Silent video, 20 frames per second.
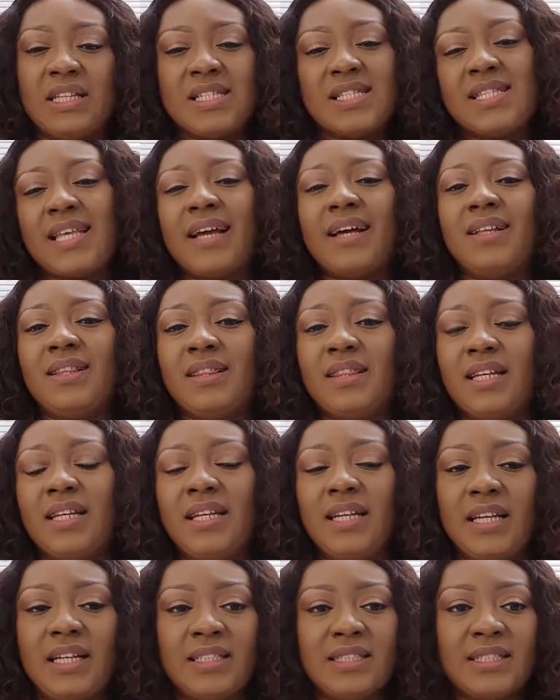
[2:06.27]
second
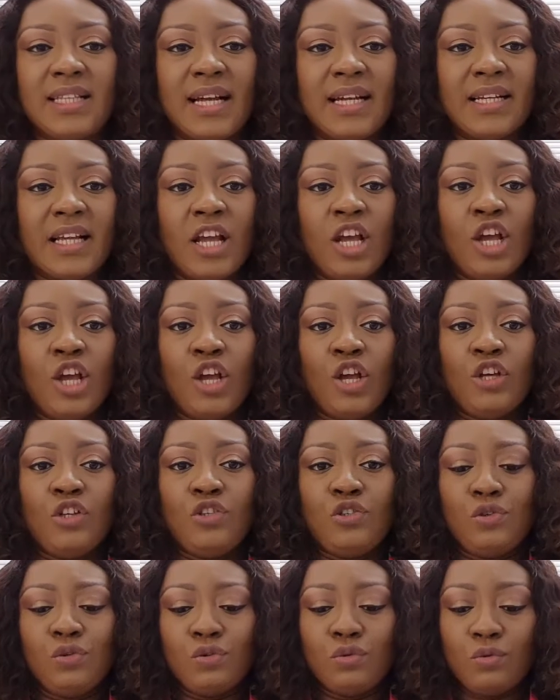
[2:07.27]
thing is that
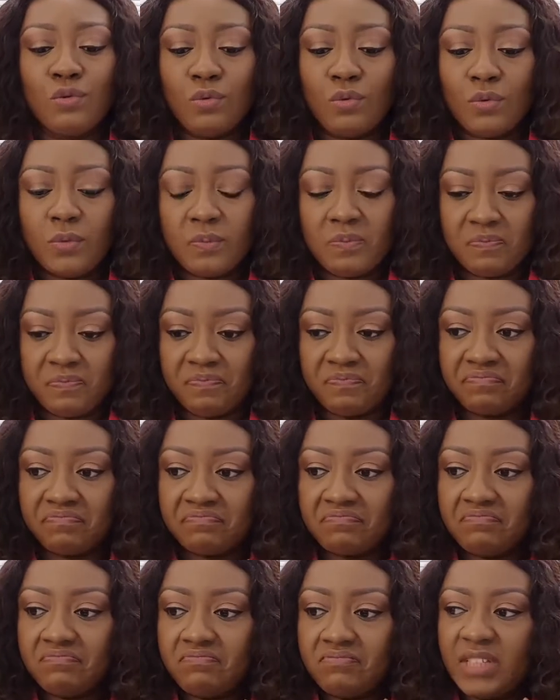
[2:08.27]
you
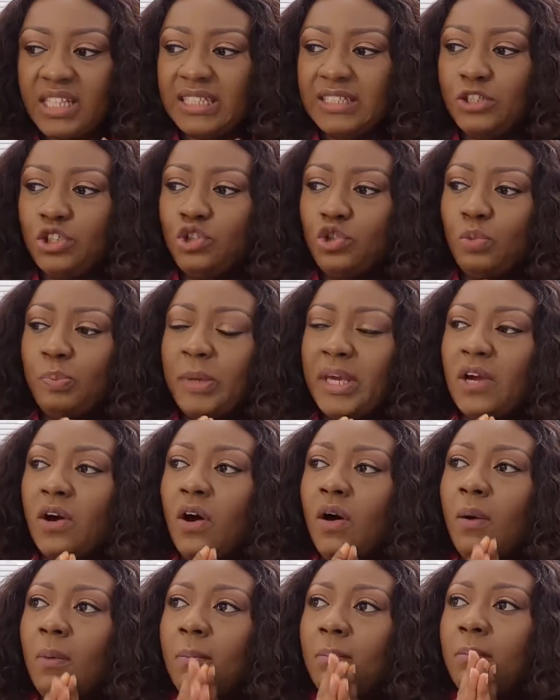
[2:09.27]

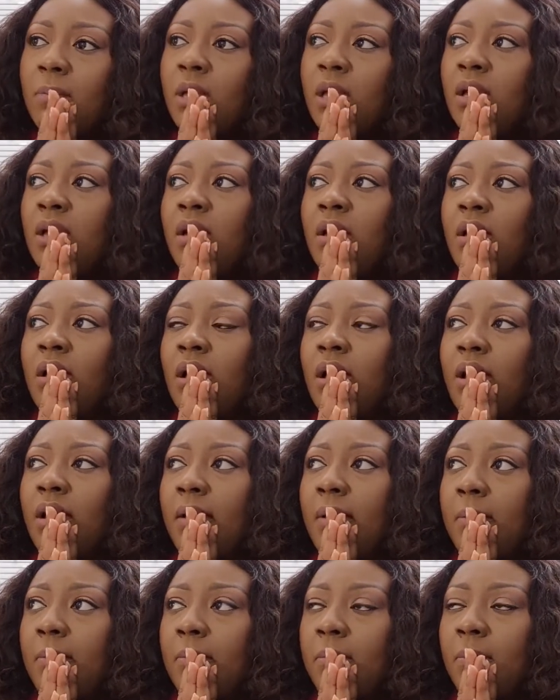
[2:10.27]
become
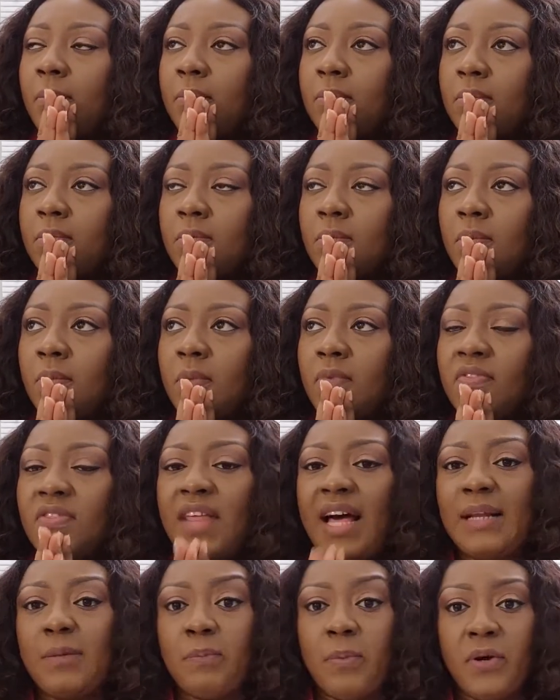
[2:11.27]

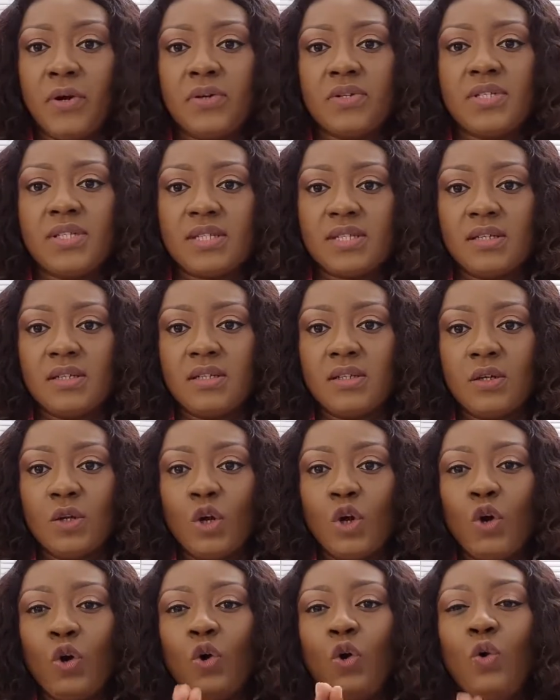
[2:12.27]
that person
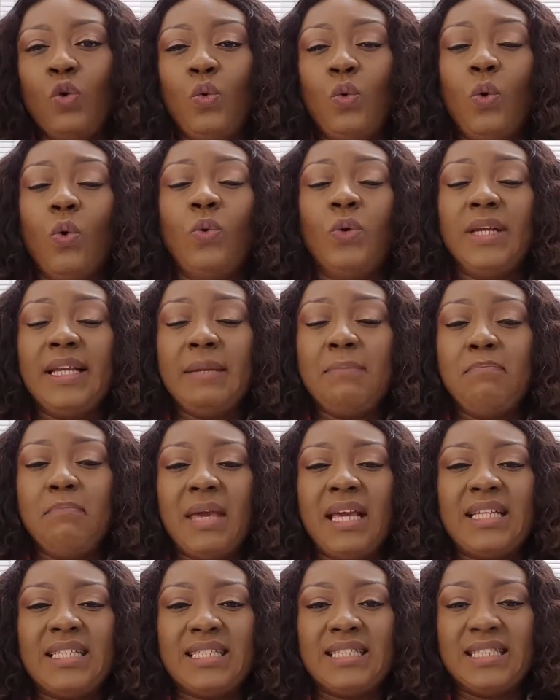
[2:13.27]
who only
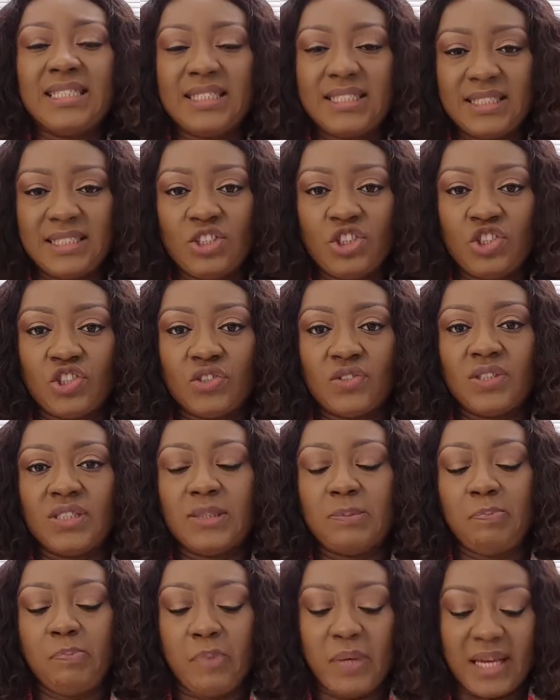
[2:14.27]
makes decisions
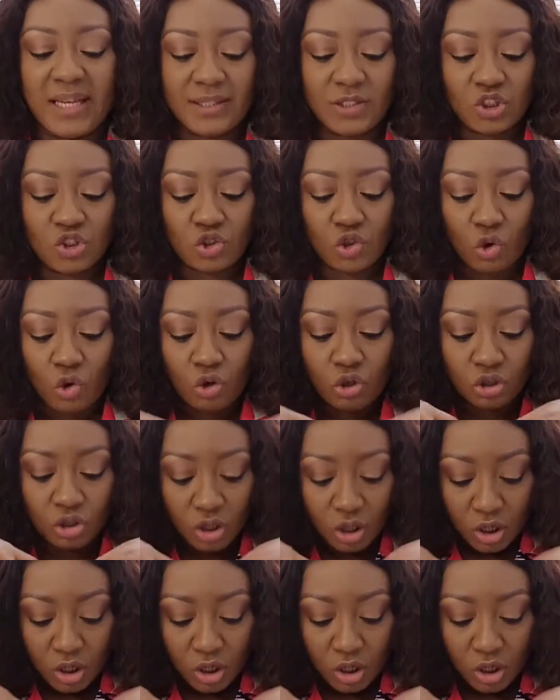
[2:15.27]
based on